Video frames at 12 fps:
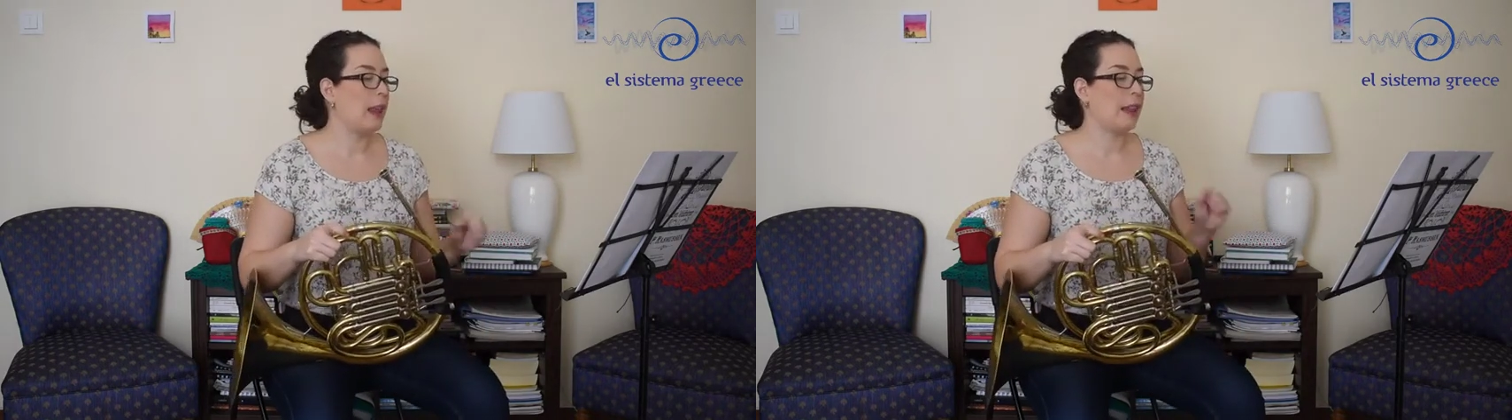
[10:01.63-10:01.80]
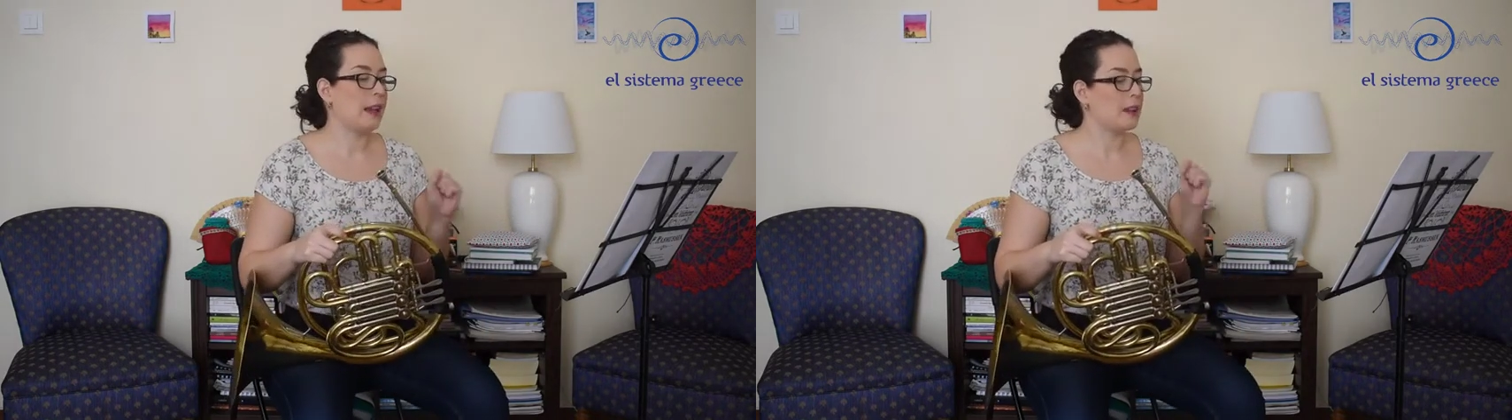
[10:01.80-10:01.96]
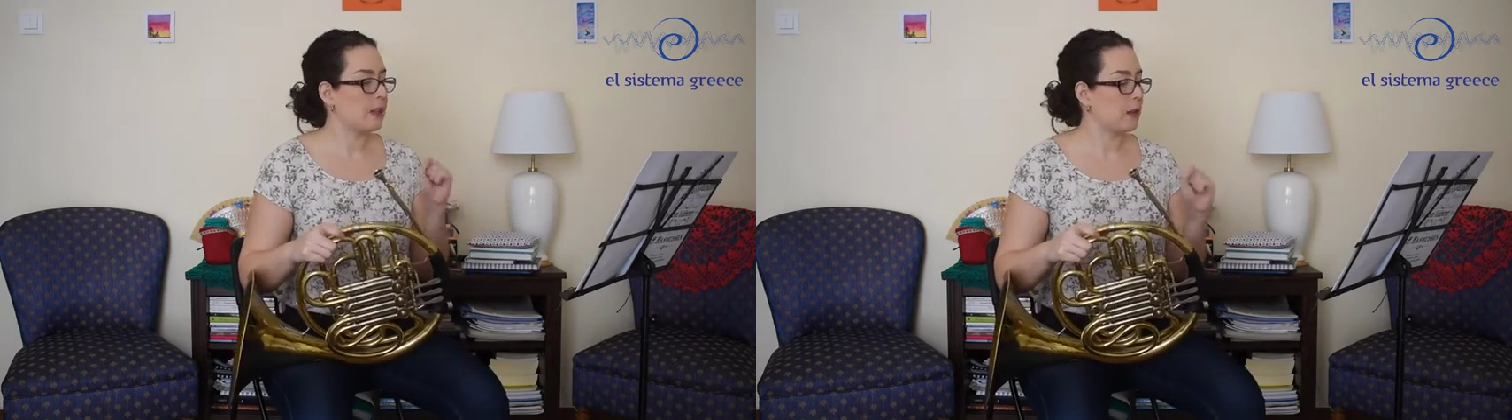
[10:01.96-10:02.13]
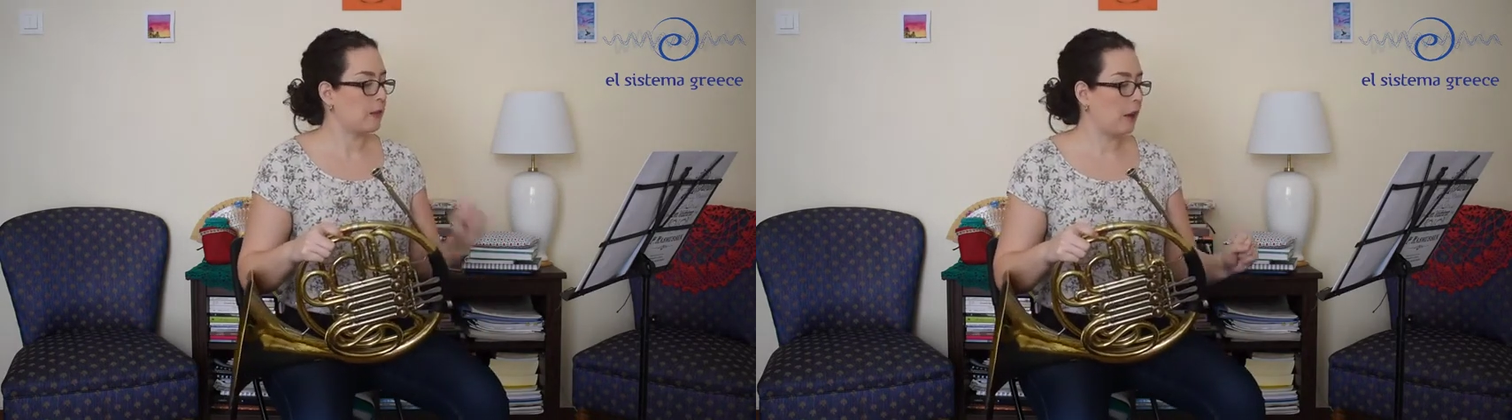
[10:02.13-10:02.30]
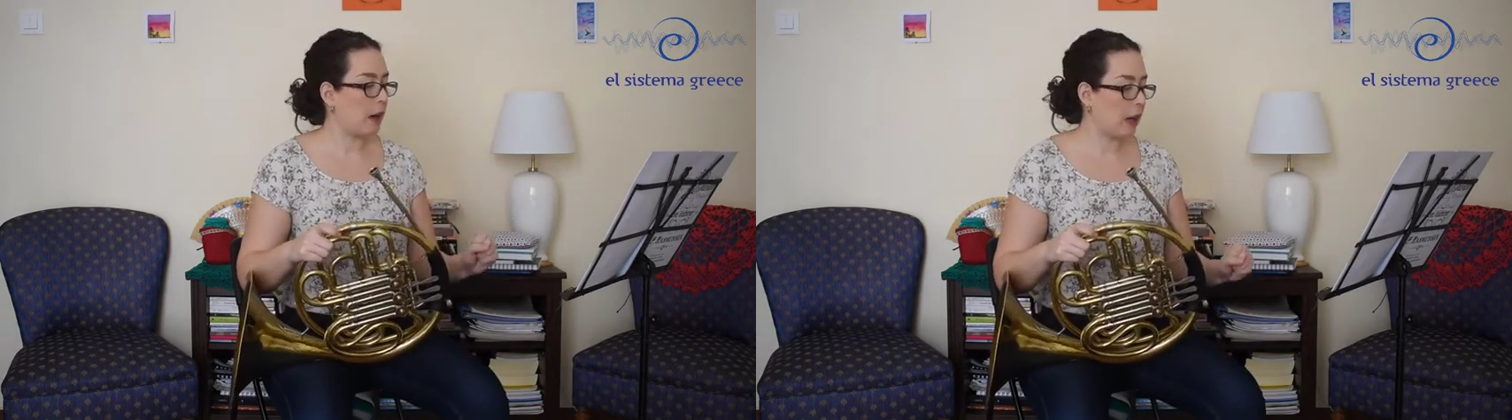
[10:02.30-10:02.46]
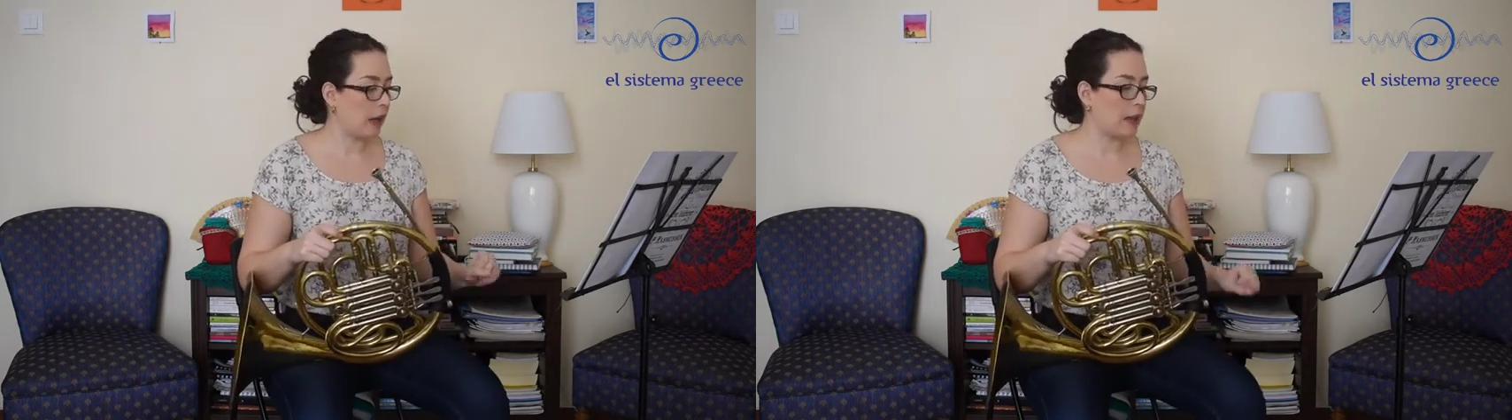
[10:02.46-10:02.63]
This is
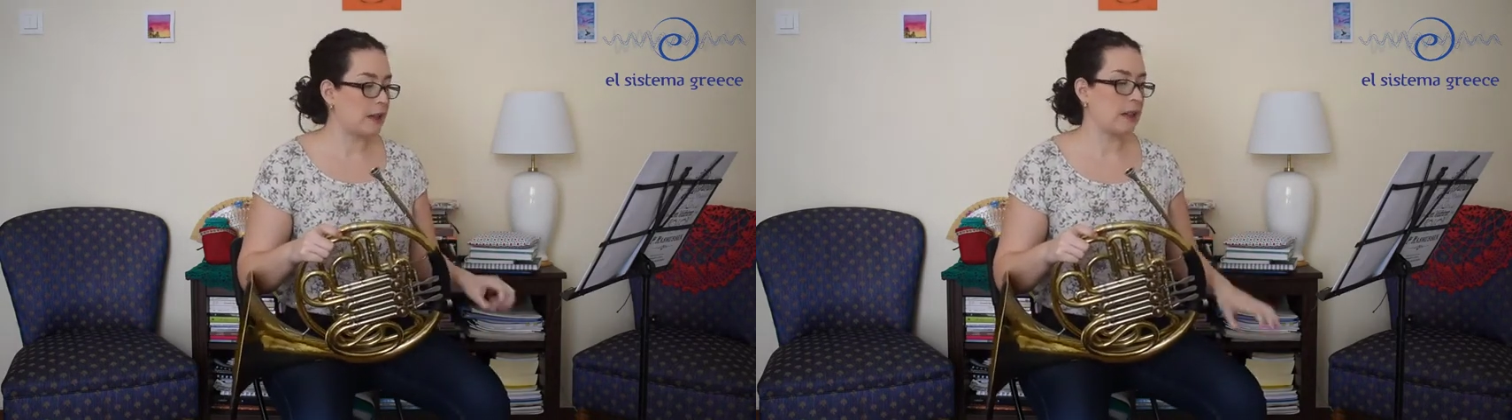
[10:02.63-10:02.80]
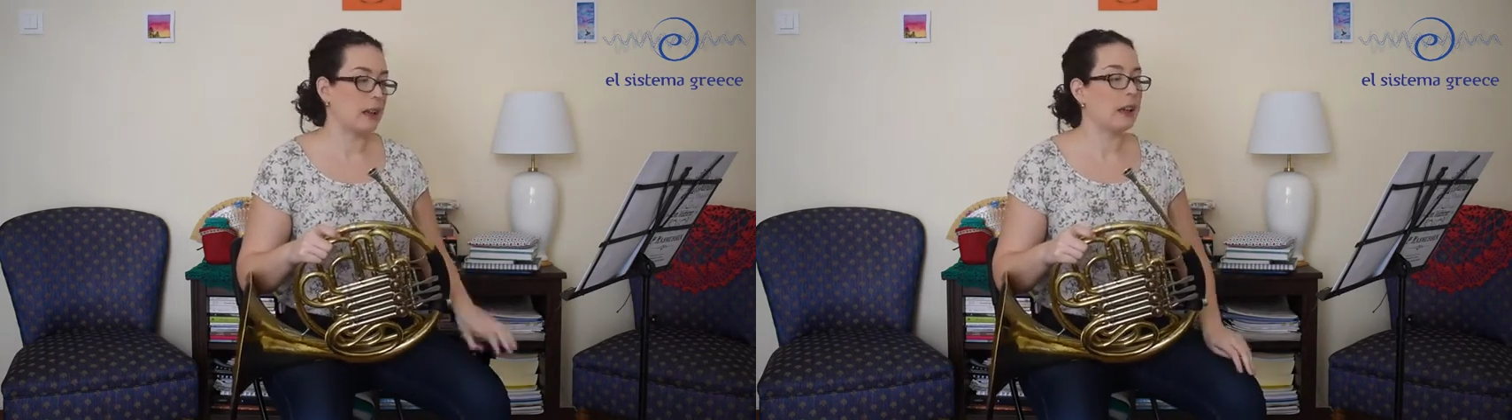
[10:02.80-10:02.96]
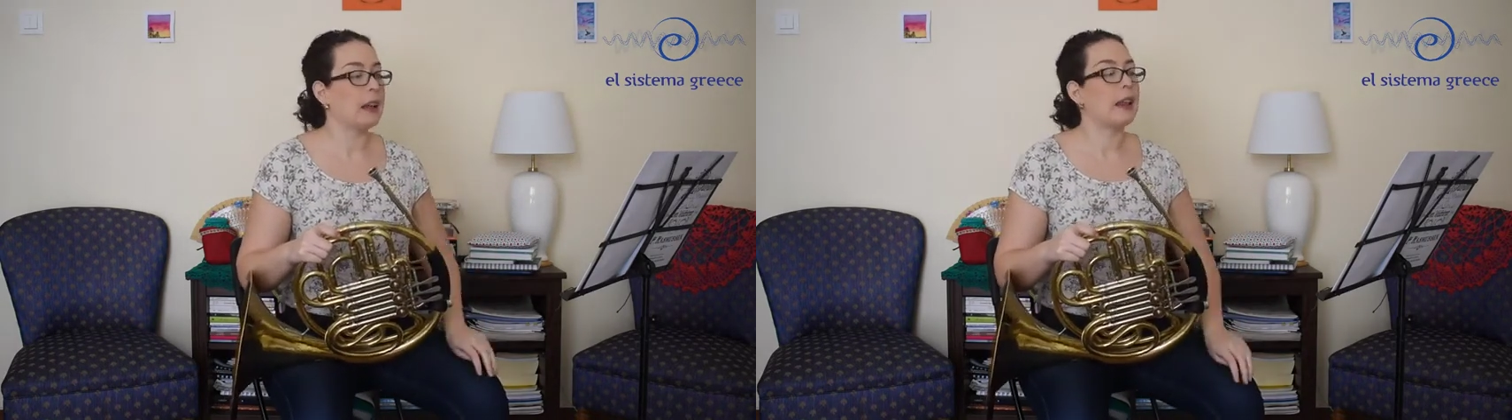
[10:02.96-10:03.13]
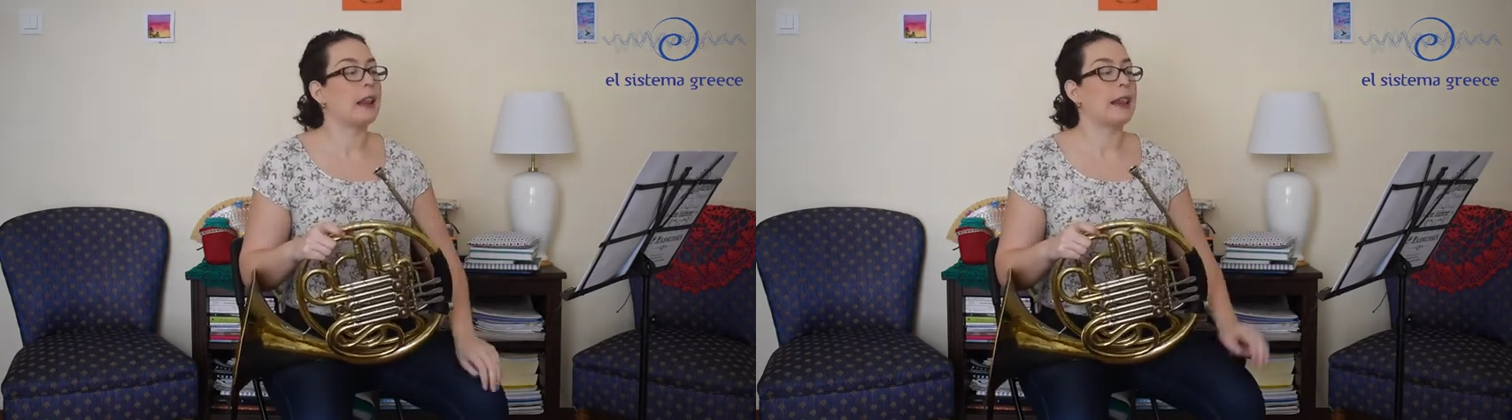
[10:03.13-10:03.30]
very easy.